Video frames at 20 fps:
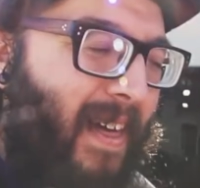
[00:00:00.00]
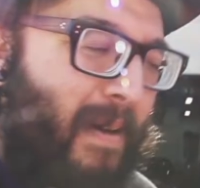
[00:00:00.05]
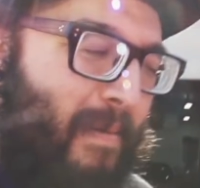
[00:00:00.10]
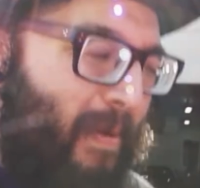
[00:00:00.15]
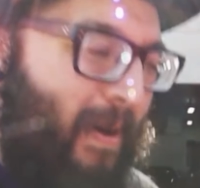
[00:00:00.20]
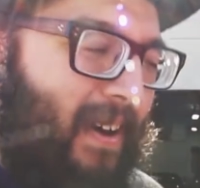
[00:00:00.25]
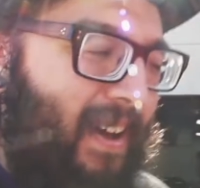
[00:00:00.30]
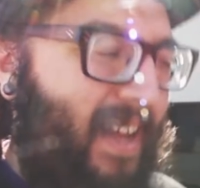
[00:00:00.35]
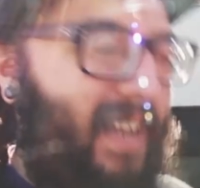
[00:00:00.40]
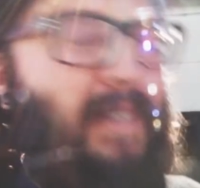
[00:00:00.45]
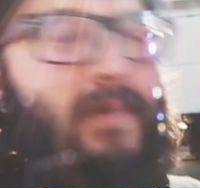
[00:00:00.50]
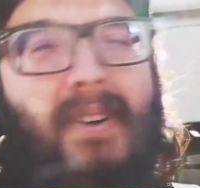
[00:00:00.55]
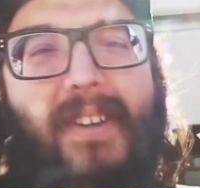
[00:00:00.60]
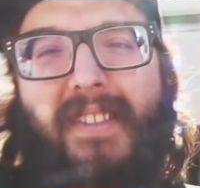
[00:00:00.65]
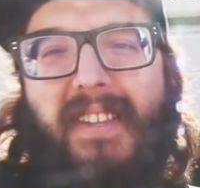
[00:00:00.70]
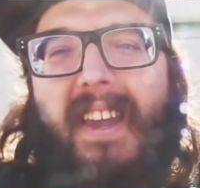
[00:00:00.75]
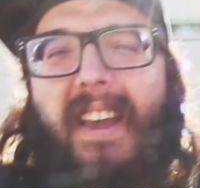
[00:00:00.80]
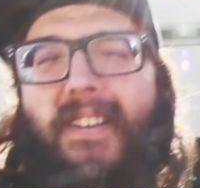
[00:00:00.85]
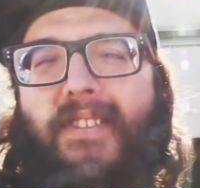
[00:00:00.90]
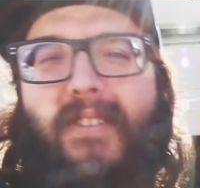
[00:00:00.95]
But
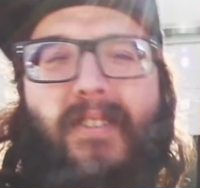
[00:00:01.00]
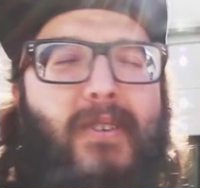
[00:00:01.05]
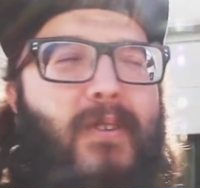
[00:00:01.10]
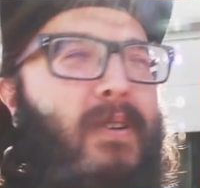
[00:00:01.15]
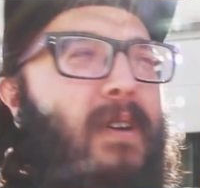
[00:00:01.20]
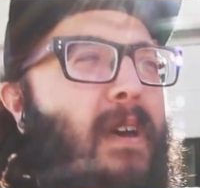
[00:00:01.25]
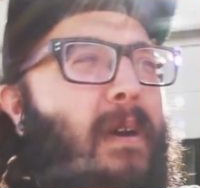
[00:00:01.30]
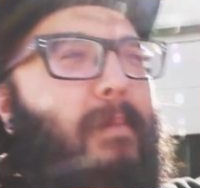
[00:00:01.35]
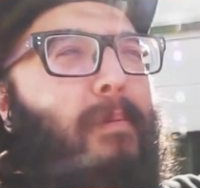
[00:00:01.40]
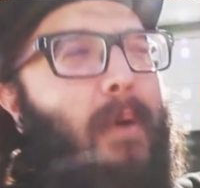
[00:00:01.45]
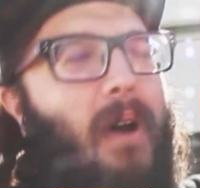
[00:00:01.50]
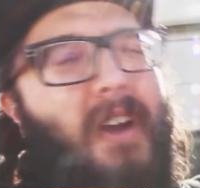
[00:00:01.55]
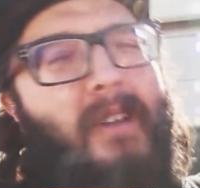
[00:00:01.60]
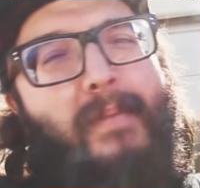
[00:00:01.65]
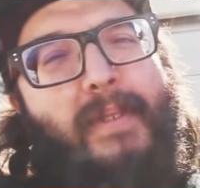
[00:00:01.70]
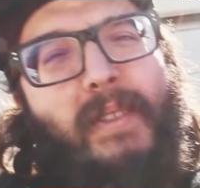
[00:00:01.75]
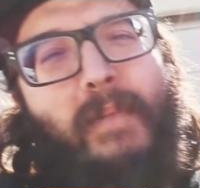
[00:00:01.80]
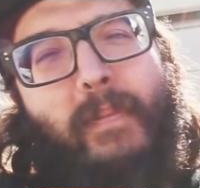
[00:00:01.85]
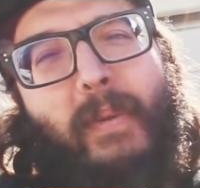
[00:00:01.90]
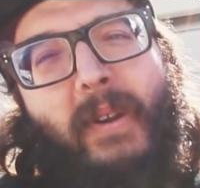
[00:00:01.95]
anyways, yeah, so
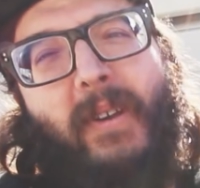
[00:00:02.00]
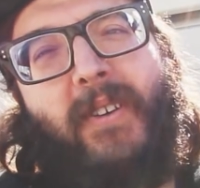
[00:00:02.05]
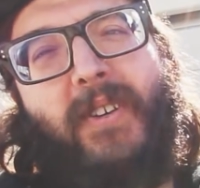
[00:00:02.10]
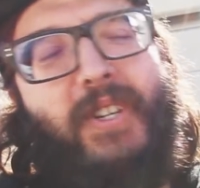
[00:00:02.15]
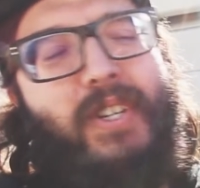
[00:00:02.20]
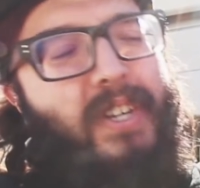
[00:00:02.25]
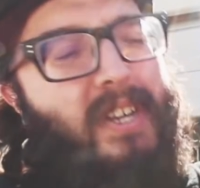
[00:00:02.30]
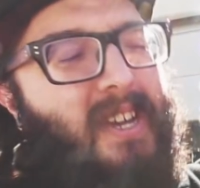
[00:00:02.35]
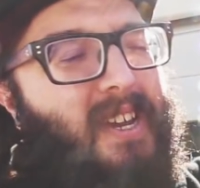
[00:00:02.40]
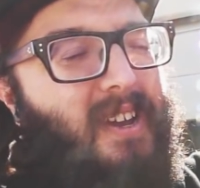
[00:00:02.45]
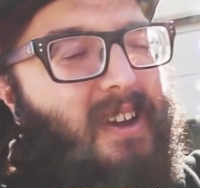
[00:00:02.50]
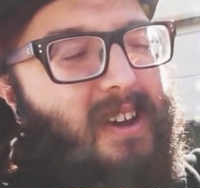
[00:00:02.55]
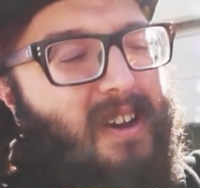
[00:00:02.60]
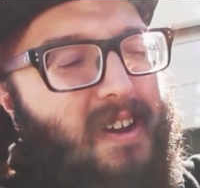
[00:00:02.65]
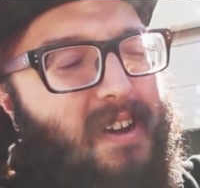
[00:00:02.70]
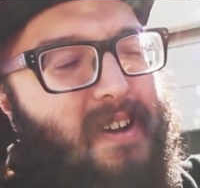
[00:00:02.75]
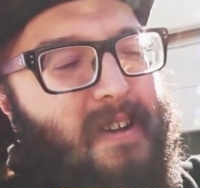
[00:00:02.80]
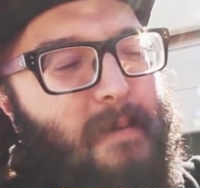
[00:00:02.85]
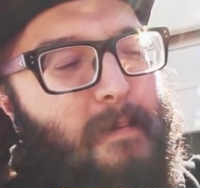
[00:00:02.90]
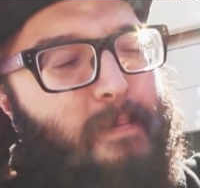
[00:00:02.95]
bottom of the perch,
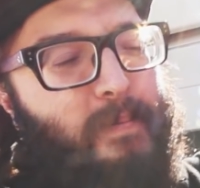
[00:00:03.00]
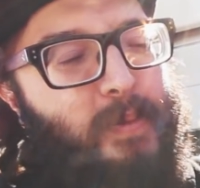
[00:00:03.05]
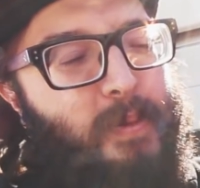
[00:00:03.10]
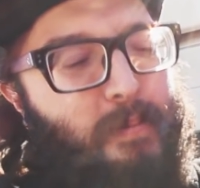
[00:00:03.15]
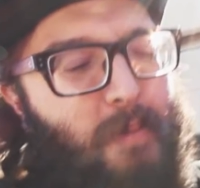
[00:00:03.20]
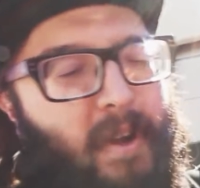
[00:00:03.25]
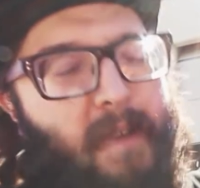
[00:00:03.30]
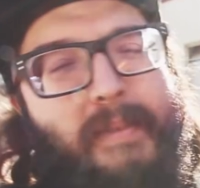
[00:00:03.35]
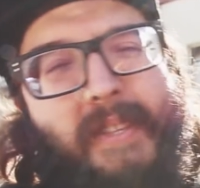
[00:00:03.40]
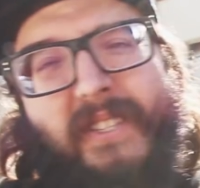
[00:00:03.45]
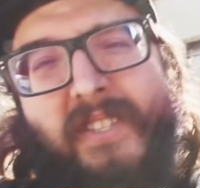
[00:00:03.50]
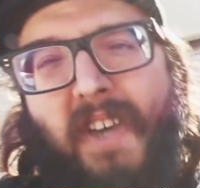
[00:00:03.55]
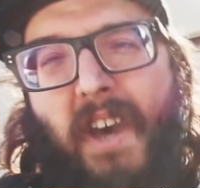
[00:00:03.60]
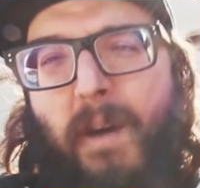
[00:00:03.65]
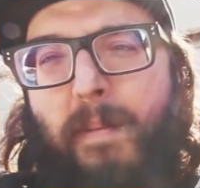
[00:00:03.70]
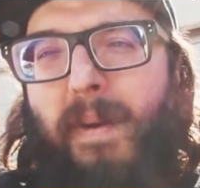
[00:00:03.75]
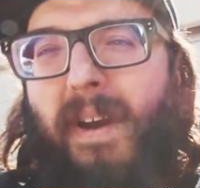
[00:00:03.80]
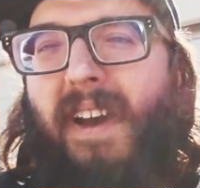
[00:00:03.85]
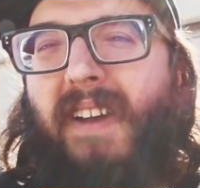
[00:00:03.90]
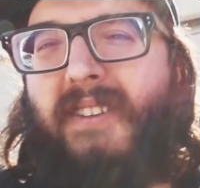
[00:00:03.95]
bottom of the
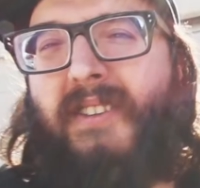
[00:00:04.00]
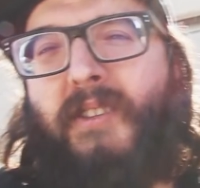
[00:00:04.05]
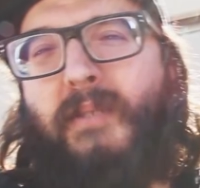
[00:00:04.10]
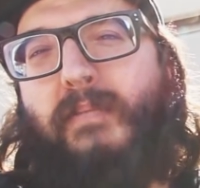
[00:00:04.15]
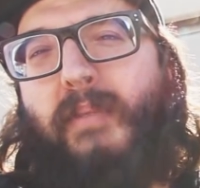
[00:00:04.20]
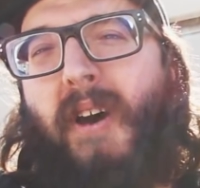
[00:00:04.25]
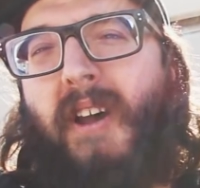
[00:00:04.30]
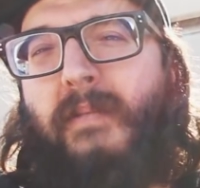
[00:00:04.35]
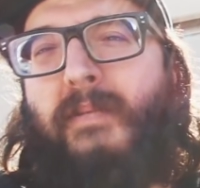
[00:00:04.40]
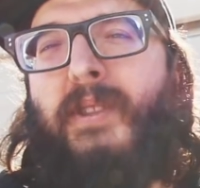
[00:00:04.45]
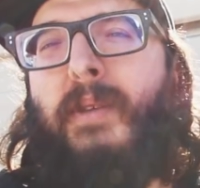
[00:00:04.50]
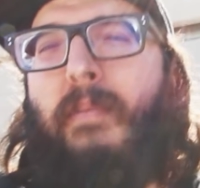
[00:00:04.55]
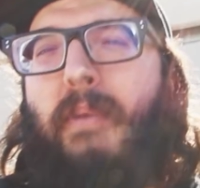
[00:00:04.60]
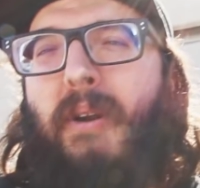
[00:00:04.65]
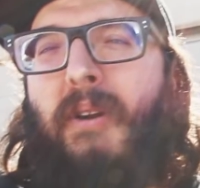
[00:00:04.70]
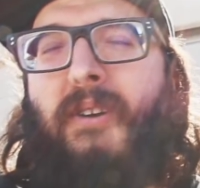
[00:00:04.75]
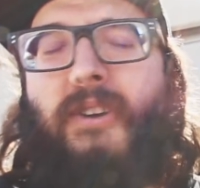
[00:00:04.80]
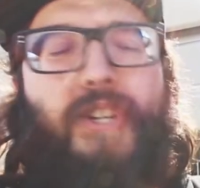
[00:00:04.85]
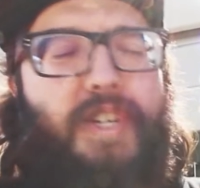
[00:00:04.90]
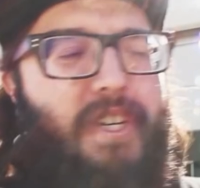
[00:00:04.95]
top hat to the bottom of the
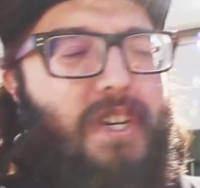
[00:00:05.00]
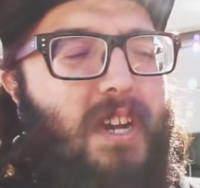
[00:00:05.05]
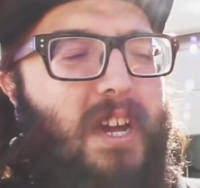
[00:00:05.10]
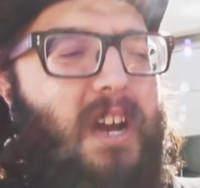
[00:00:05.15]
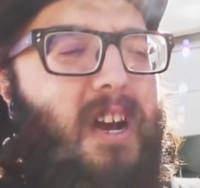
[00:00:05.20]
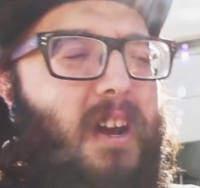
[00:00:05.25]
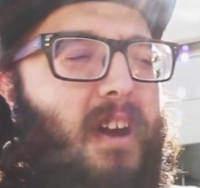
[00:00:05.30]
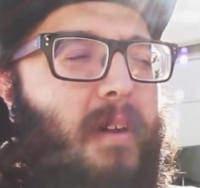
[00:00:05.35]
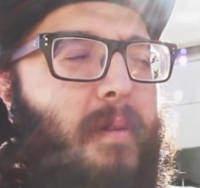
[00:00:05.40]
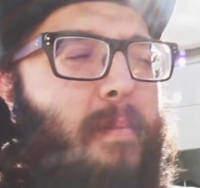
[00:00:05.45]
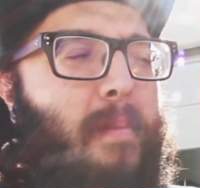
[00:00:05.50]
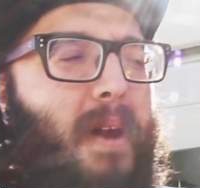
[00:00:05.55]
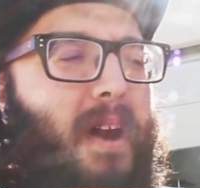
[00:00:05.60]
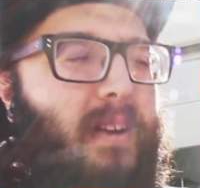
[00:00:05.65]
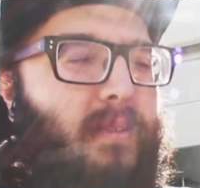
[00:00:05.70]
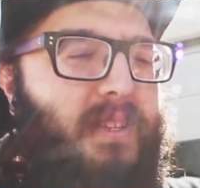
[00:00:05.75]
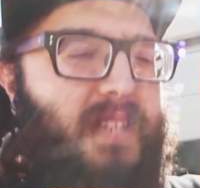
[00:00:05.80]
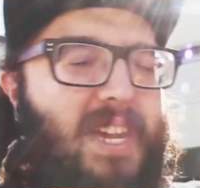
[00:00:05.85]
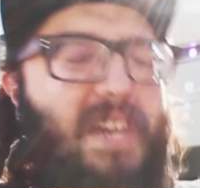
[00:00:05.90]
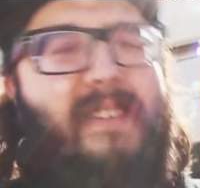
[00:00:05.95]
perch,
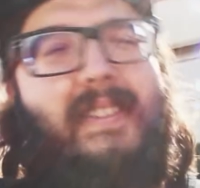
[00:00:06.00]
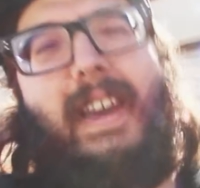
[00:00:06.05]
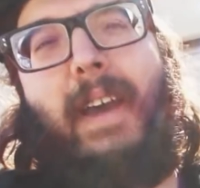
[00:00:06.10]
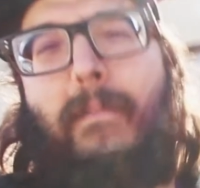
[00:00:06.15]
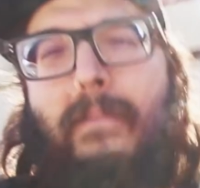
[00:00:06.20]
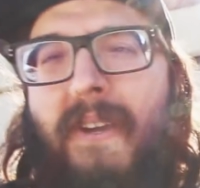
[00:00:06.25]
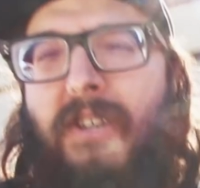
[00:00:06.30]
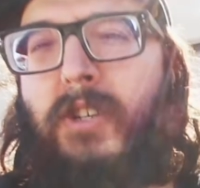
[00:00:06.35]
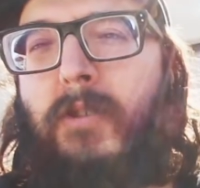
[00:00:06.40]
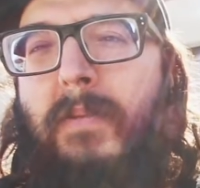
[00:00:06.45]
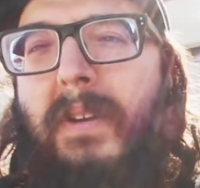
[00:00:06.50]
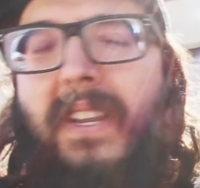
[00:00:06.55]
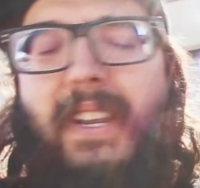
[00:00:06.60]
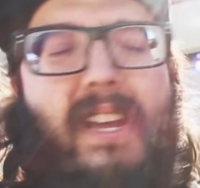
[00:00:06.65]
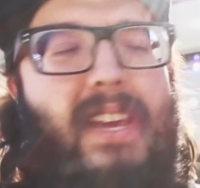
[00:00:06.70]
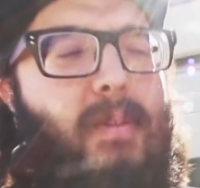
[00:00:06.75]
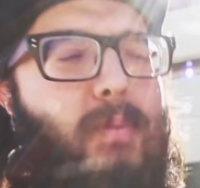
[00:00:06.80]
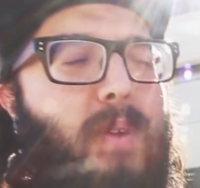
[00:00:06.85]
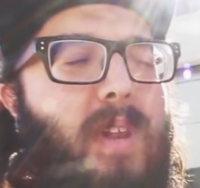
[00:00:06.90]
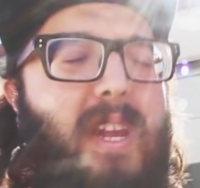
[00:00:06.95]
I'll take that measurement,
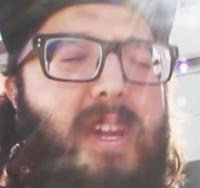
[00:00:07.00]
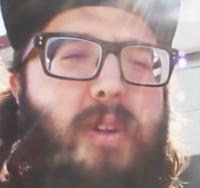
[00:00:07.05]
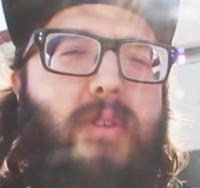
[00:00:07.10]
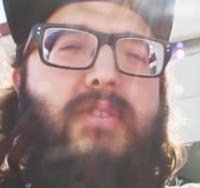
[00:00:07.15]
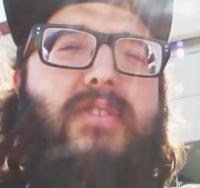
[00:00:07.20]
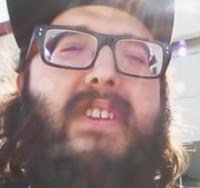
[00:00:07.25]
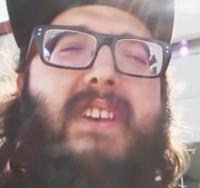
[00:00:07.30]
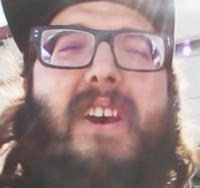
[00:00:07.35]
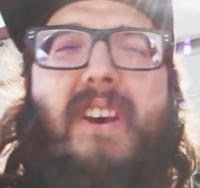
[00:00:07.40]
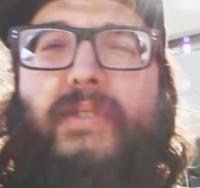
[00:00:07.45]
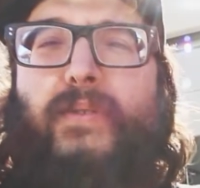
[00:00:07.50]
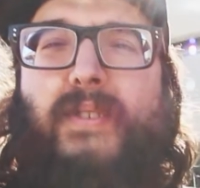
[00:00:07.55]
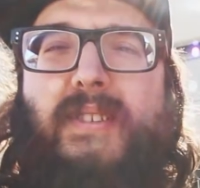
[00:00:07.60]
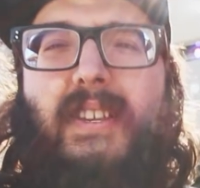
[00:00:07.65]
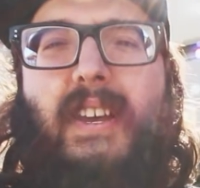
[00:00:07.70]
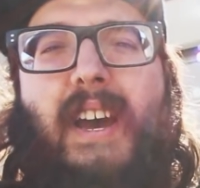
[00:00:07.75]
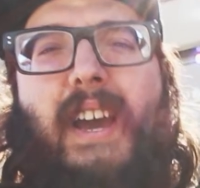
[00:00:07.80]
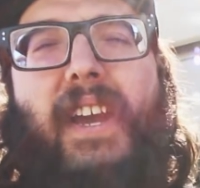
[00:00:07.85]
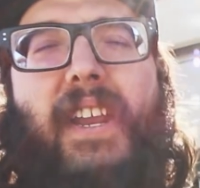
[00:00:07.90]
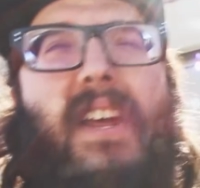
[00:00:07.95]
and when I go to the other
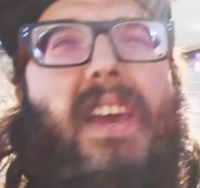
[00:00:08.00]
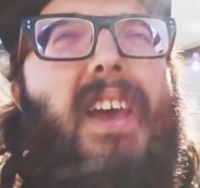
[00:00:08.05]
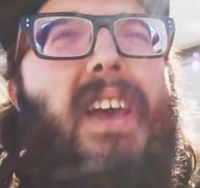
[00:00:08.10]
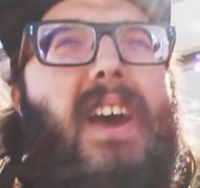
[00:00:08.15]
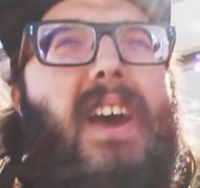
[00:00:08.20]
side,